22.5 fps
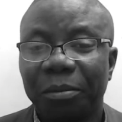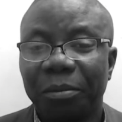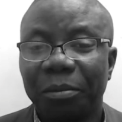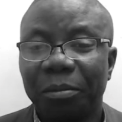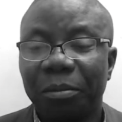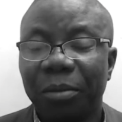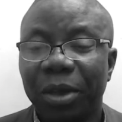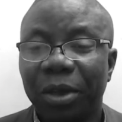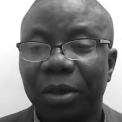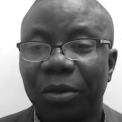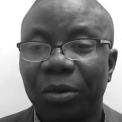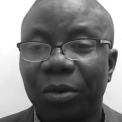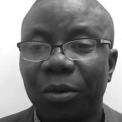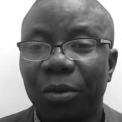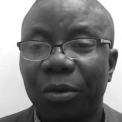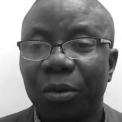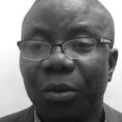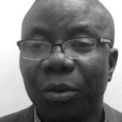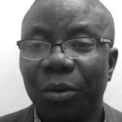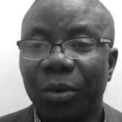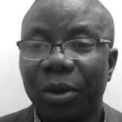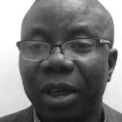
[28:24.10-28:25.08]
make
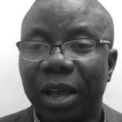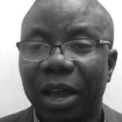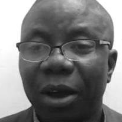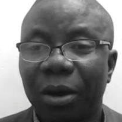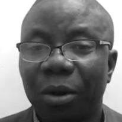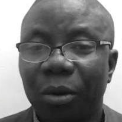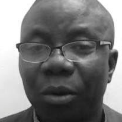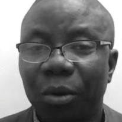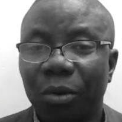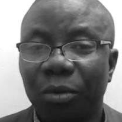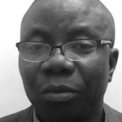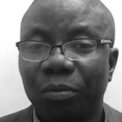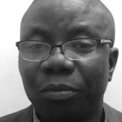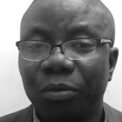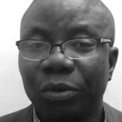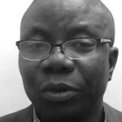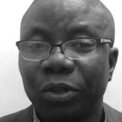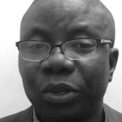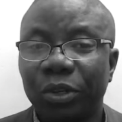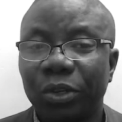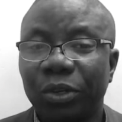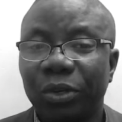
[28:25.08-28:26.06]
you holy and whole,
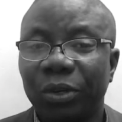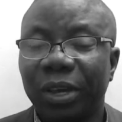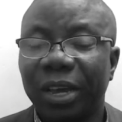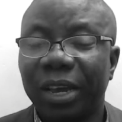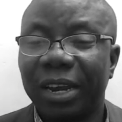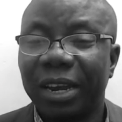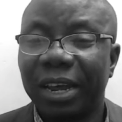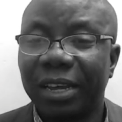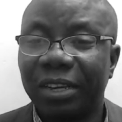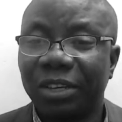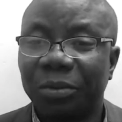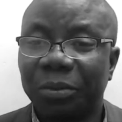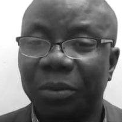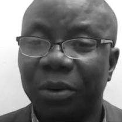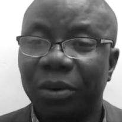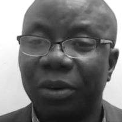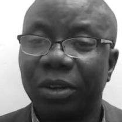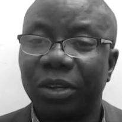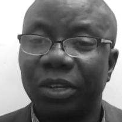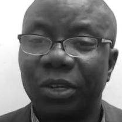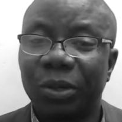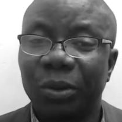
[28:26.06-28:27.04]
put you together,
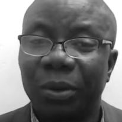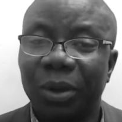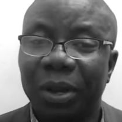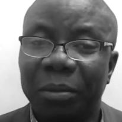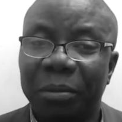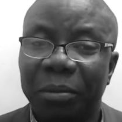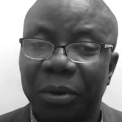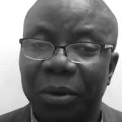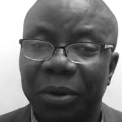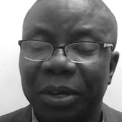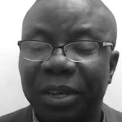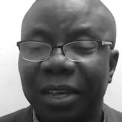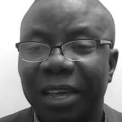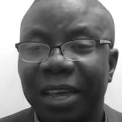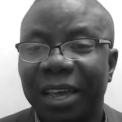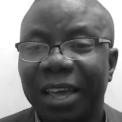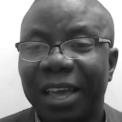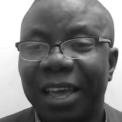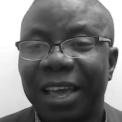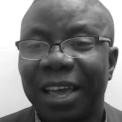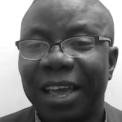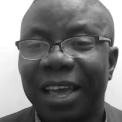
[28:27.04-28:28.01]
spirit, soul, and body,
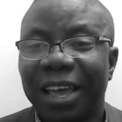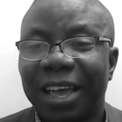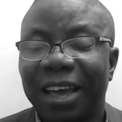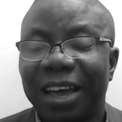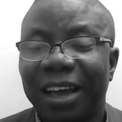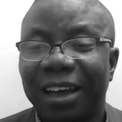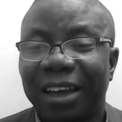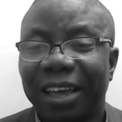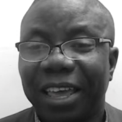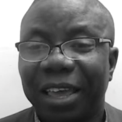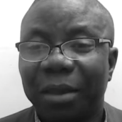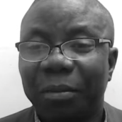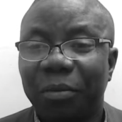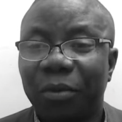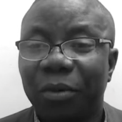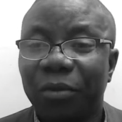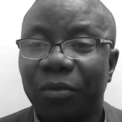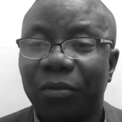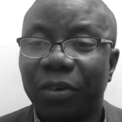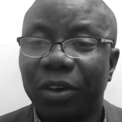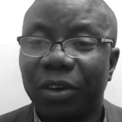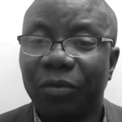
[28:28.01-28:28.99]
and keep
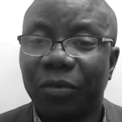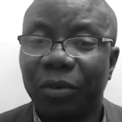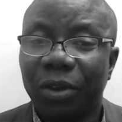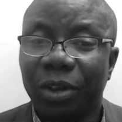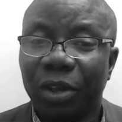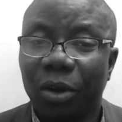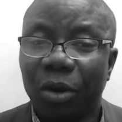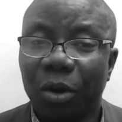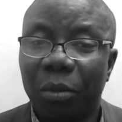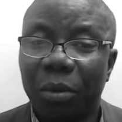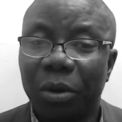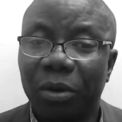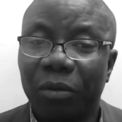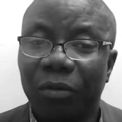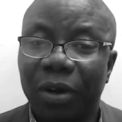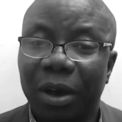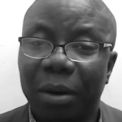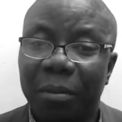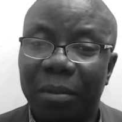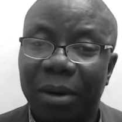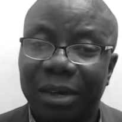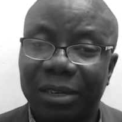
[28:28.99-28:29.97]
you fit for the coming of
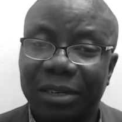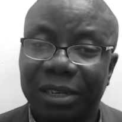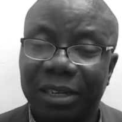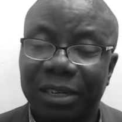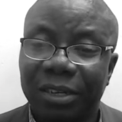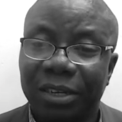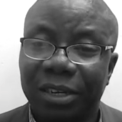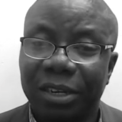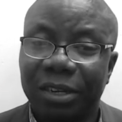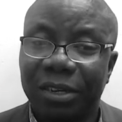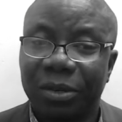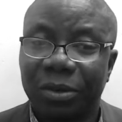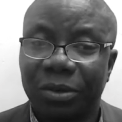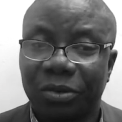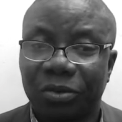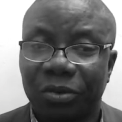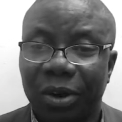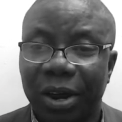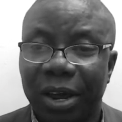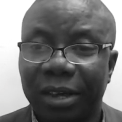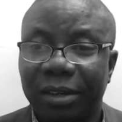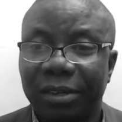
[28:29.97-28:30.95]
our Master Jesus
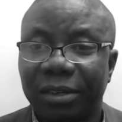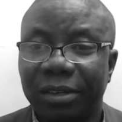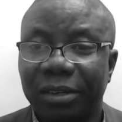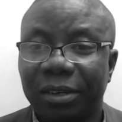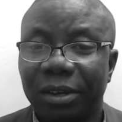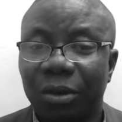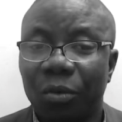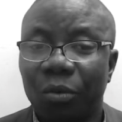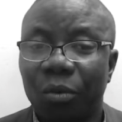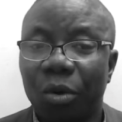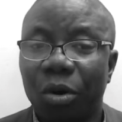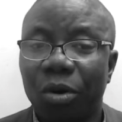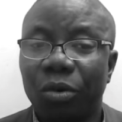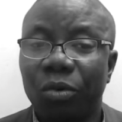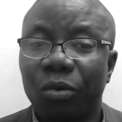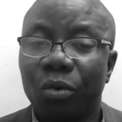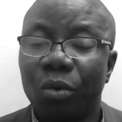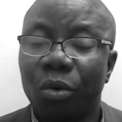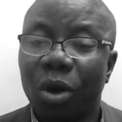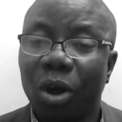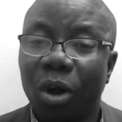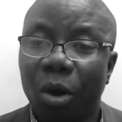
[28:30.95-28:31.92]
Christ. The one
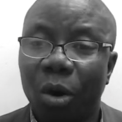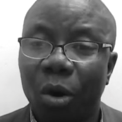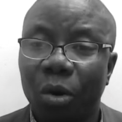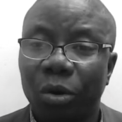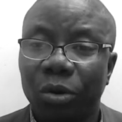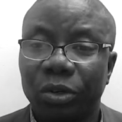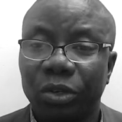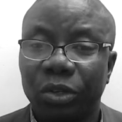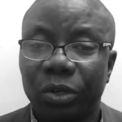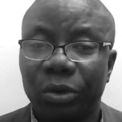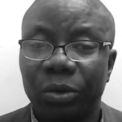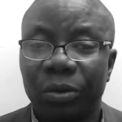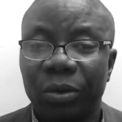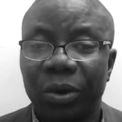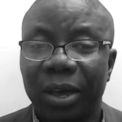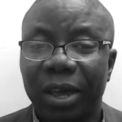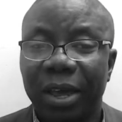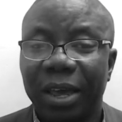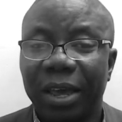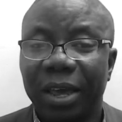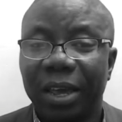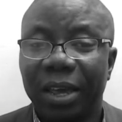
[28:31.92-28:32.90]
who called you
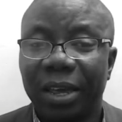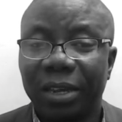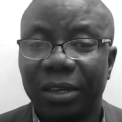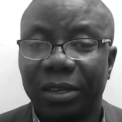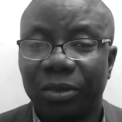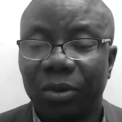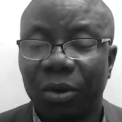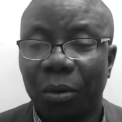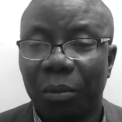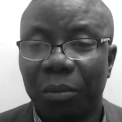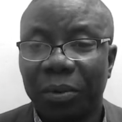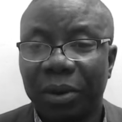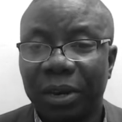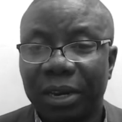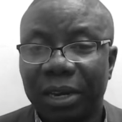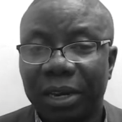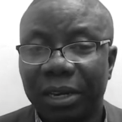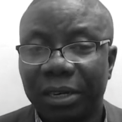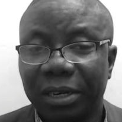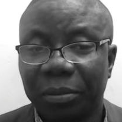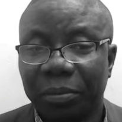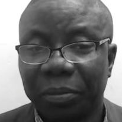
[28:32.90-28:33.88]
is
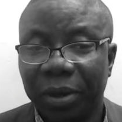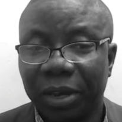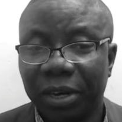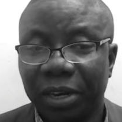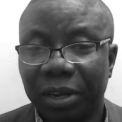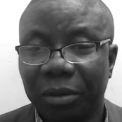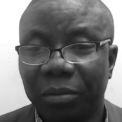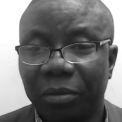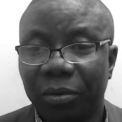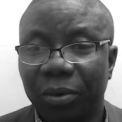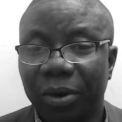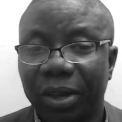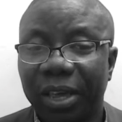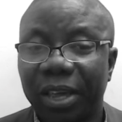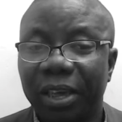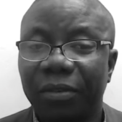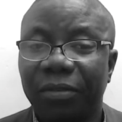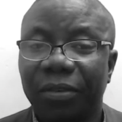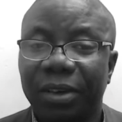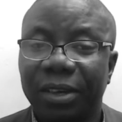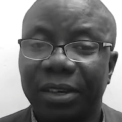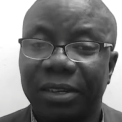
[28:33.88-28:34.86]
completely dependable.
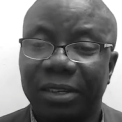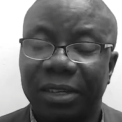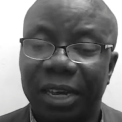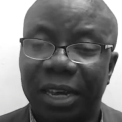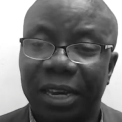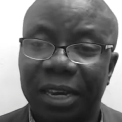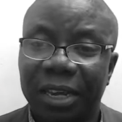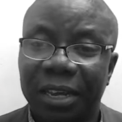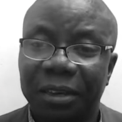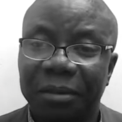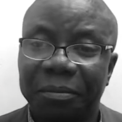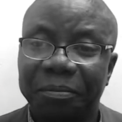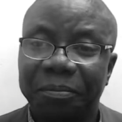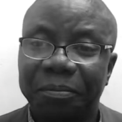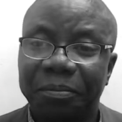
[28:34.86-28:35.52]
If He said it,